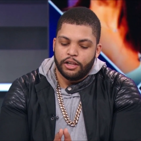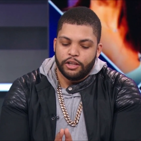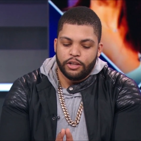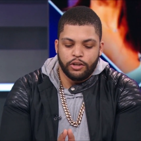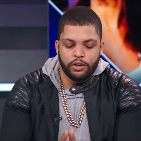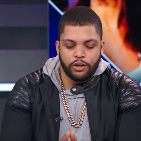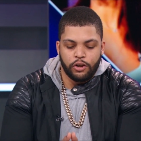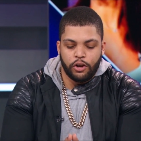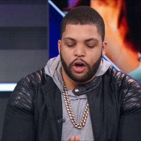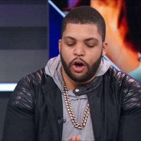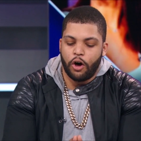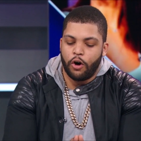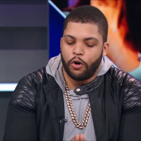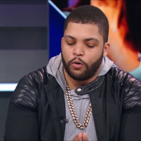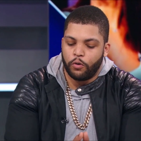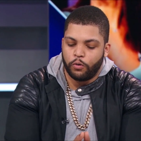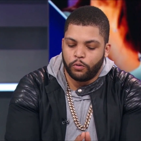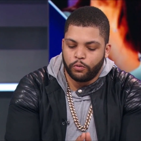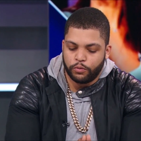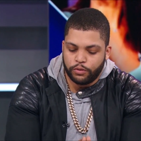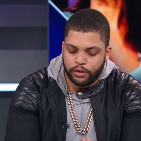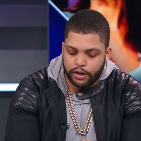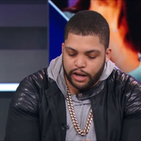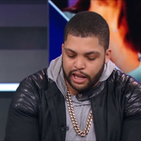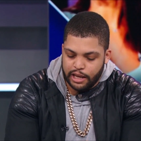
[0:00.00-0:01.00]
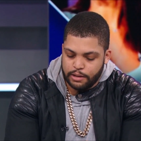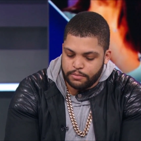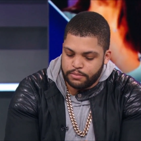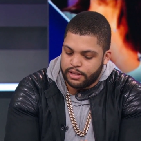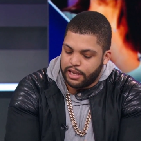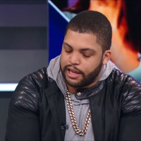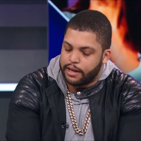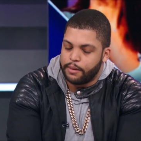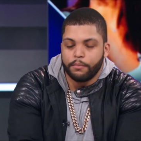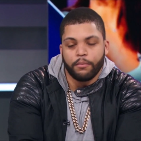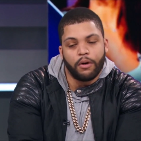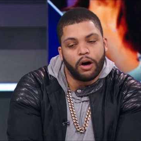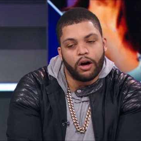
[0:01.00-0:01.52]
you know
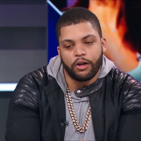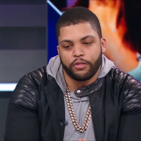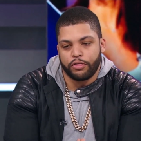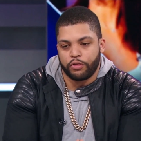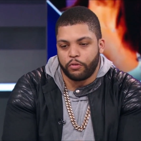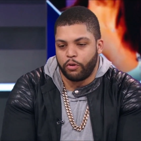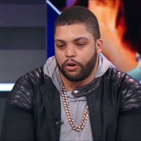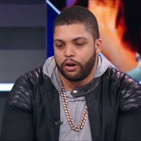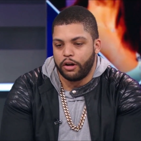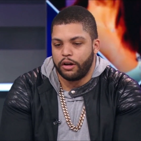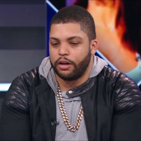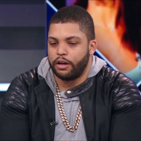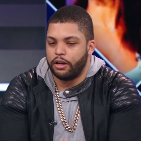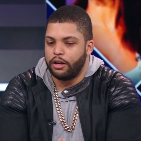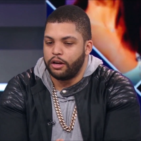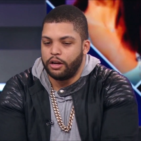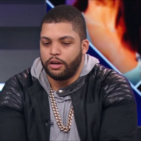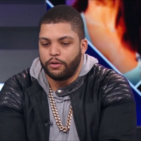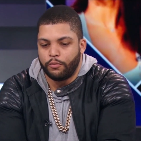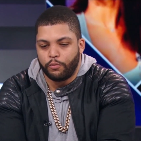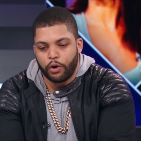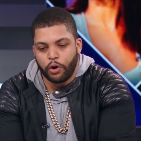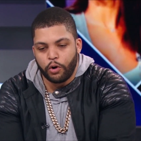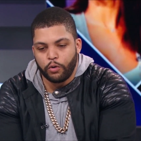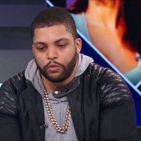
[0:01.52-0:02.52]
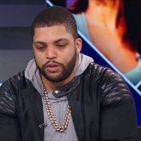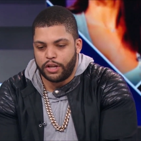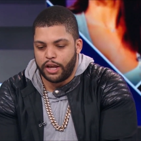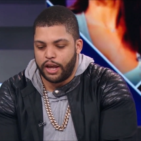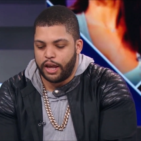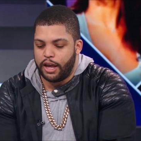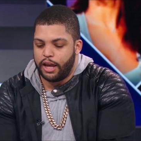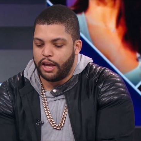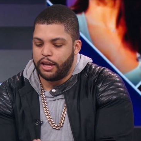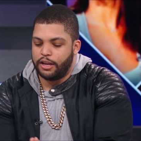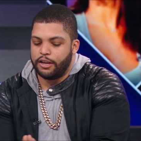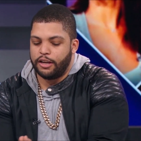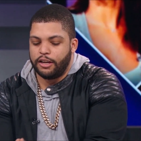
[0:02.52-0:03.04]
names like Mothra and
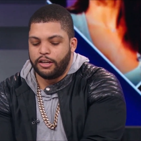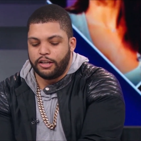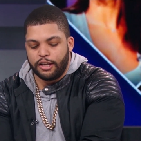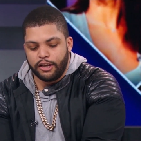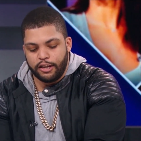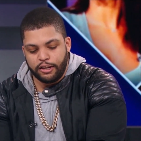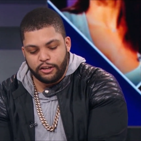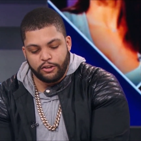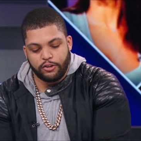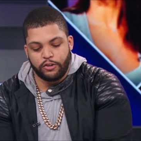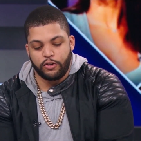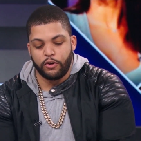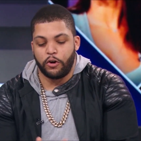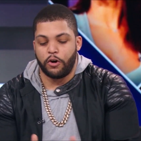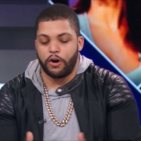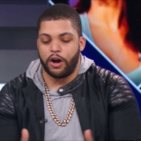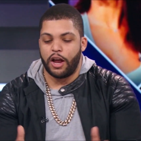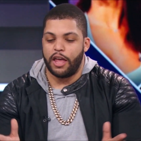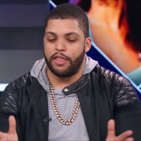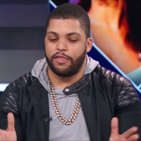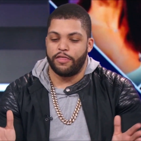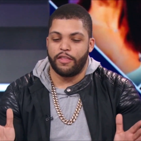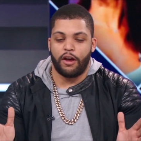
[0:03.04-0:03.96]
Rodan and King Ghidorah,